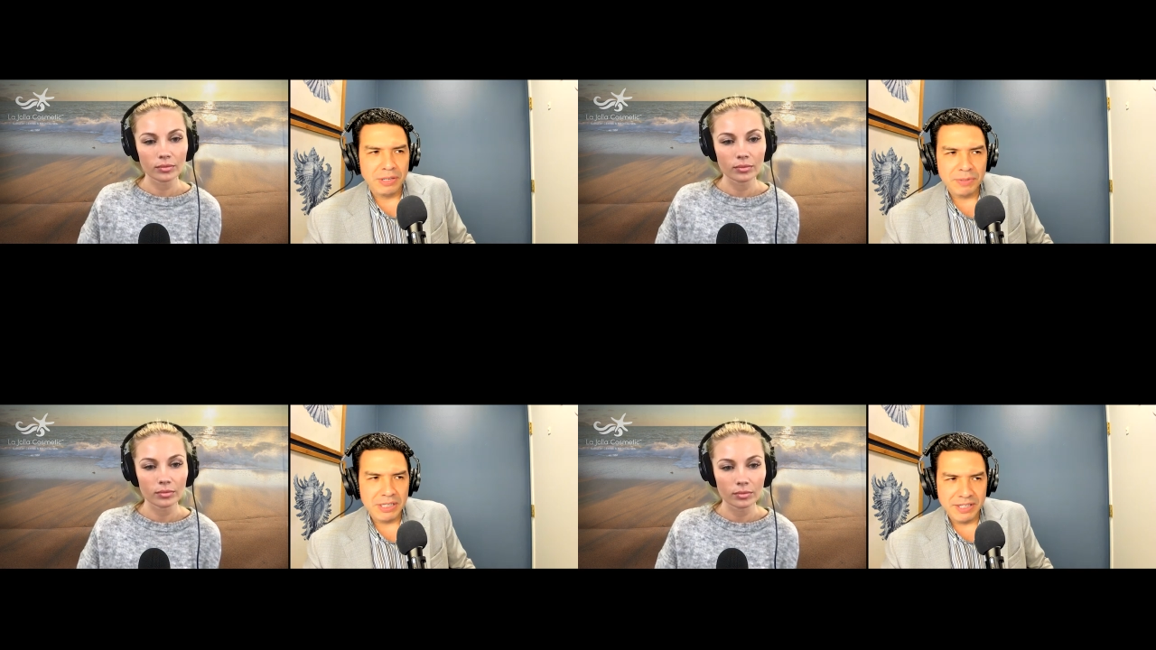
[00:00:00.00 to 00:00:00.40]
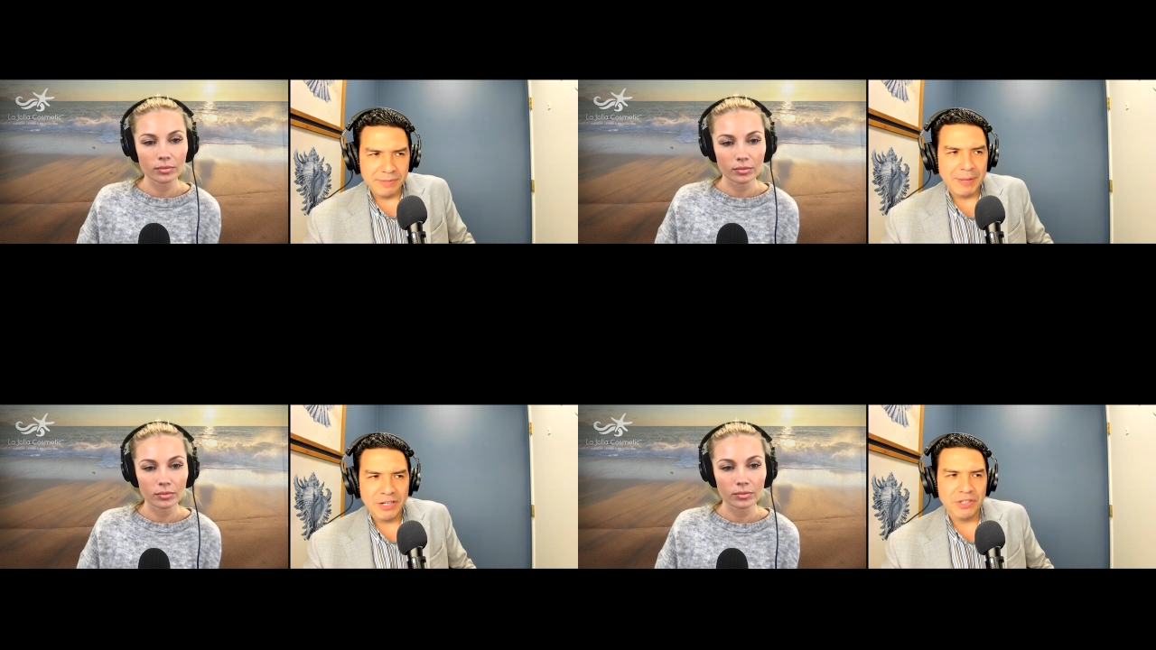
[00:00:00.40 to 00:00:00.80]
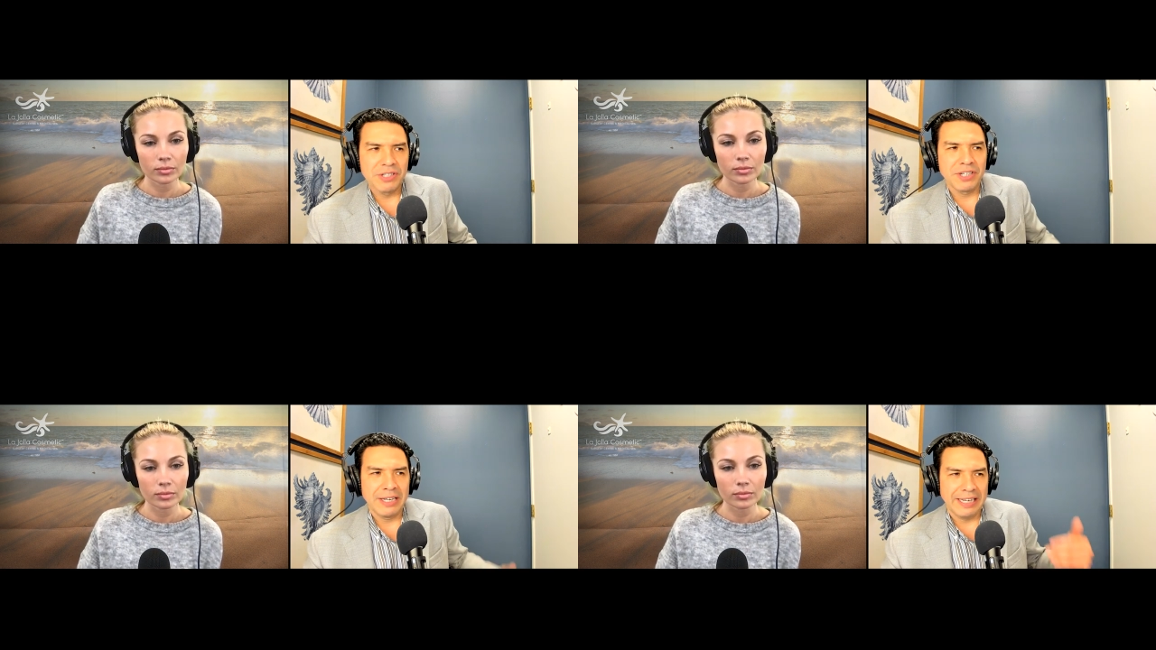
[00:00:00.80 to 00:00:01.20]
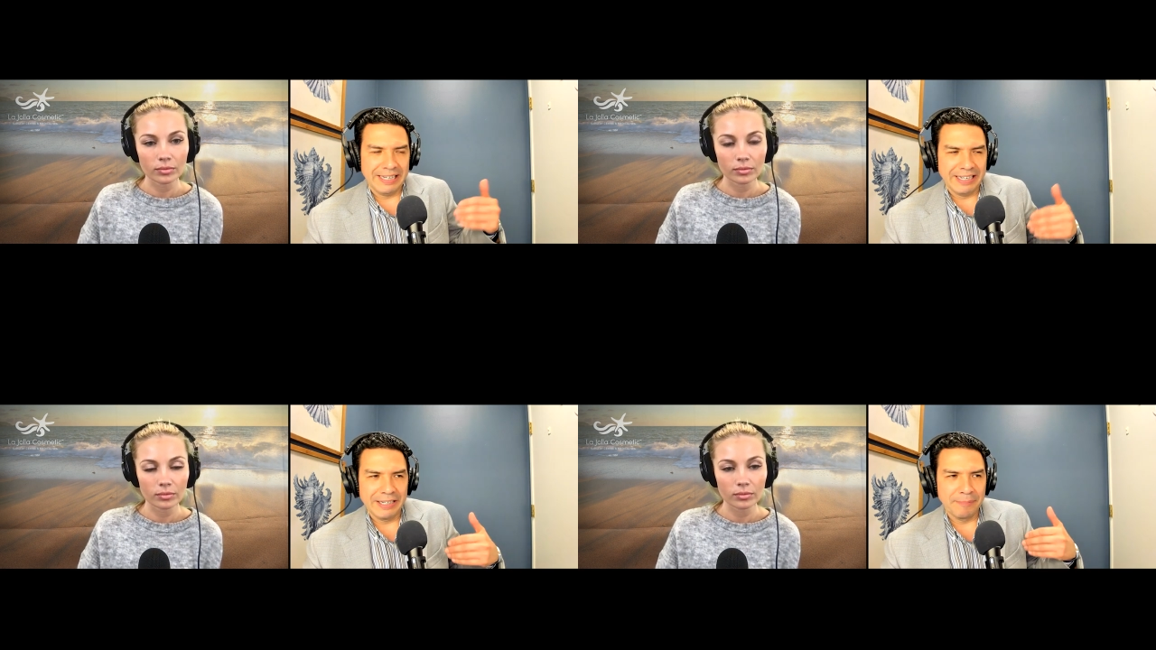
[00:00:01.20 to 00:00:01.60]
Speaker 1: sometimes, because patients,
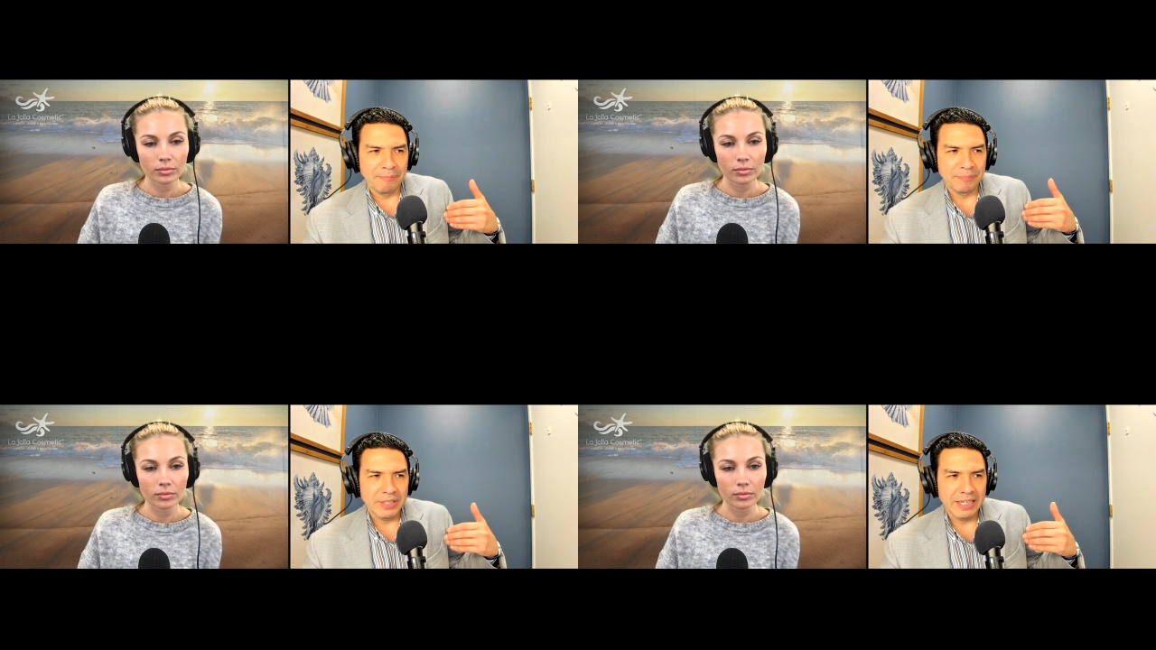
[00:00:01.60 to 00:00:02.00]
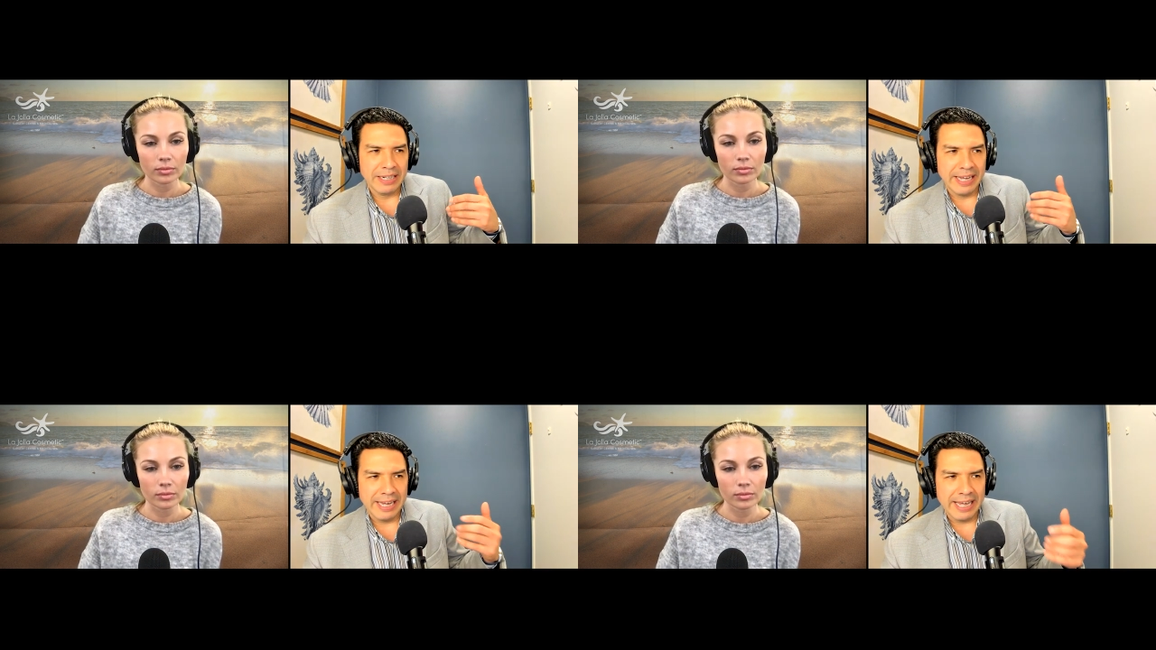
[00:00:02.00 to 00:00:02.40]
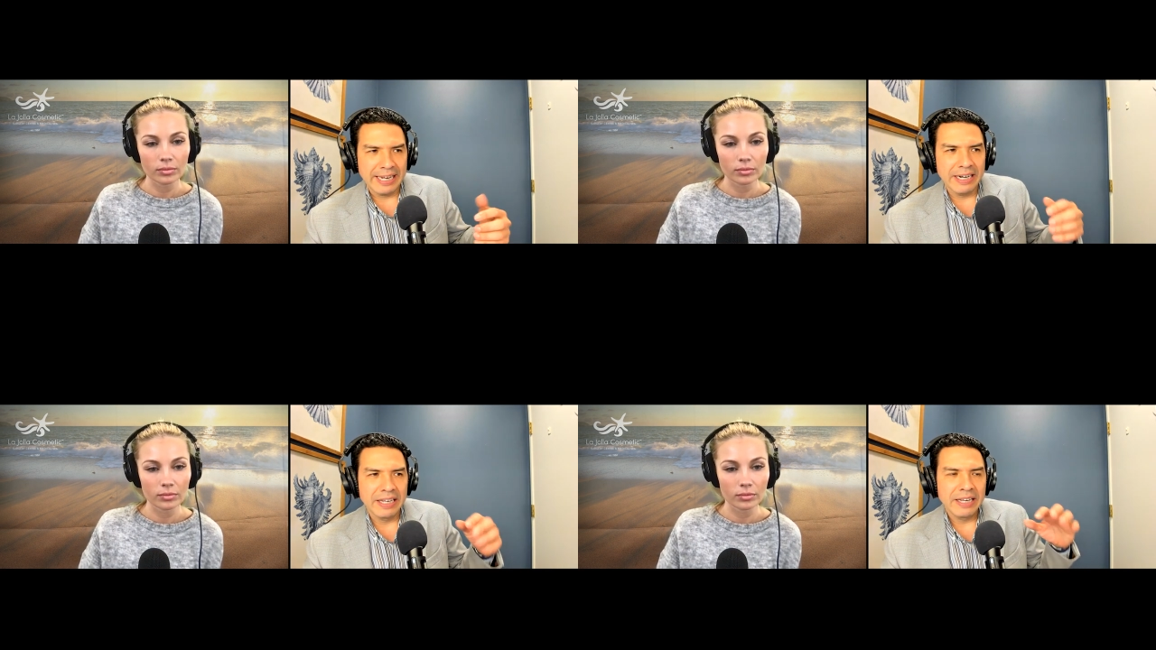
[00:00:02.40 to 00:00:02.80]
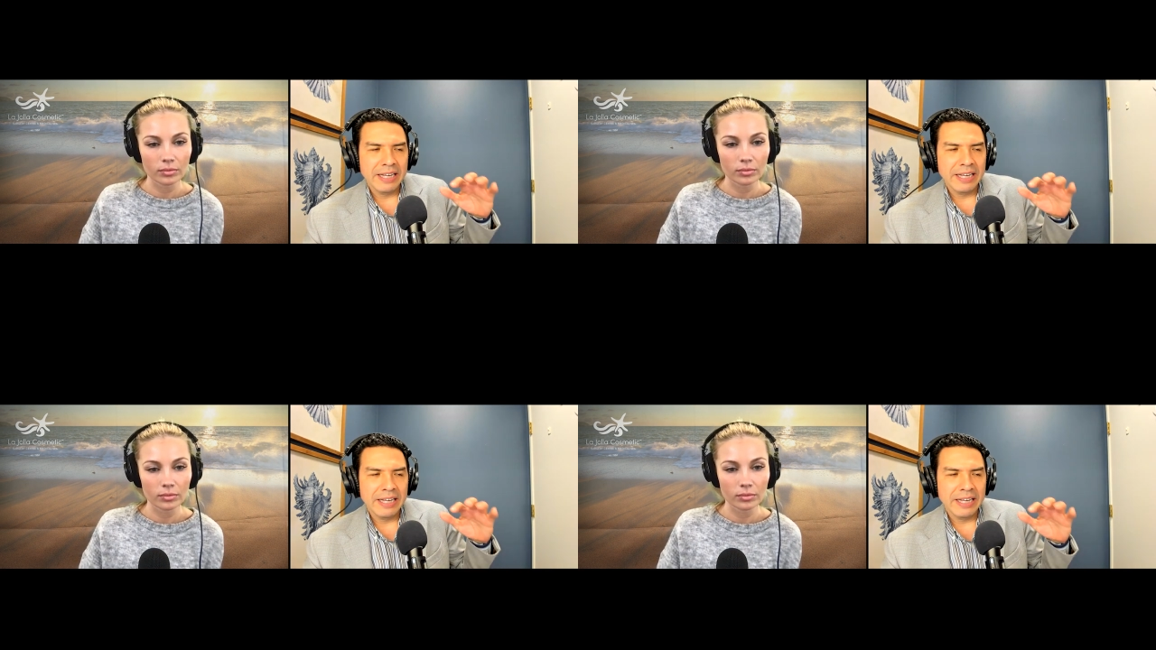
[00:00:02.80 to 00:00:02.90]
um, they get,